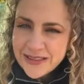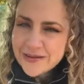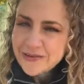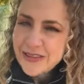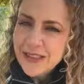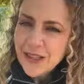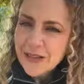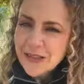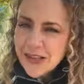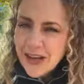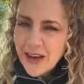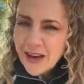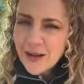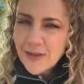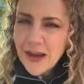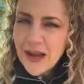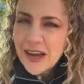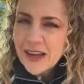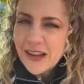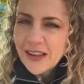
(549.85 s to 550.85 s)
We don't talk
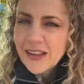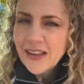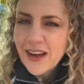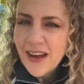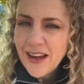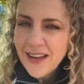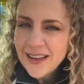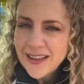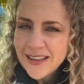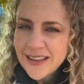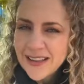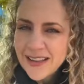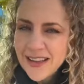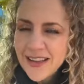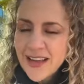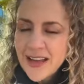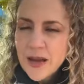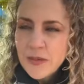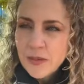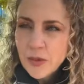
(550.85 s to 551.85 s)
about it a lot,
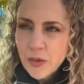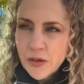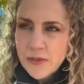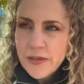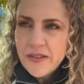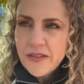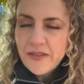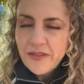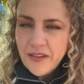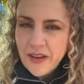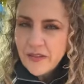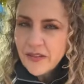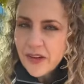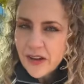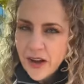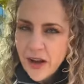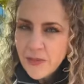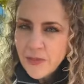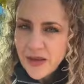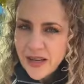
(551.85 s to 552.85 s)
but one of my favorite
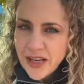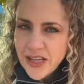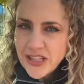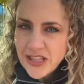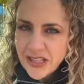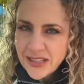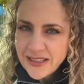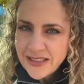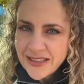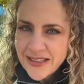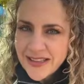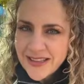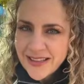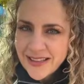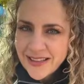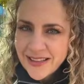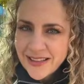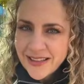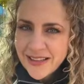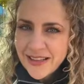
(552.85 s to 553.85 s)
combinations,
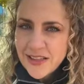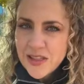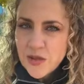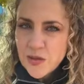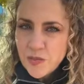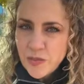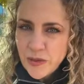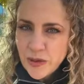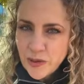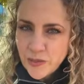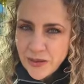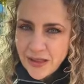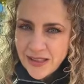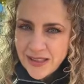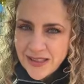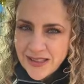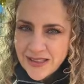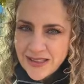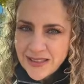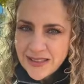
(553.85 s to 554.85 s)

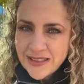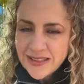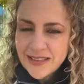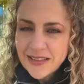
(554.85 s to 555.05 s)
spearmint,